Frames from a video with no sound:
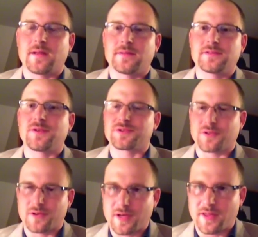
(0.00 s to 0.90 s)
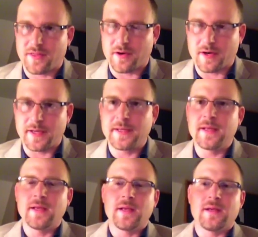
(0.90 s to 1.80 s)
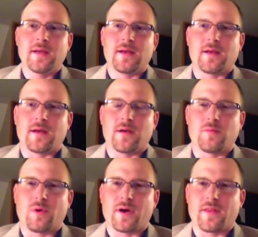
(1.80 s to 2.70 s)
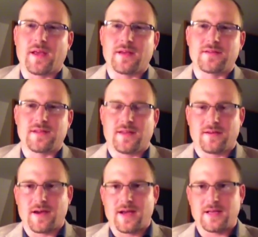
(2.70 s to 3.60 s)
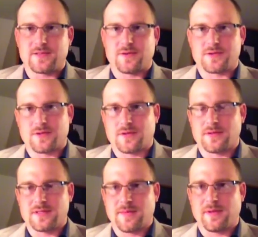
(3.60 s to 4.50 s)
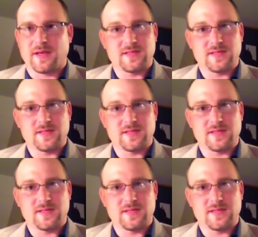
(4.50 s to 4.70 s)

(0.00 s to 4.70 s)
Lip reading: social learning theory, where they see their antisocial sibling,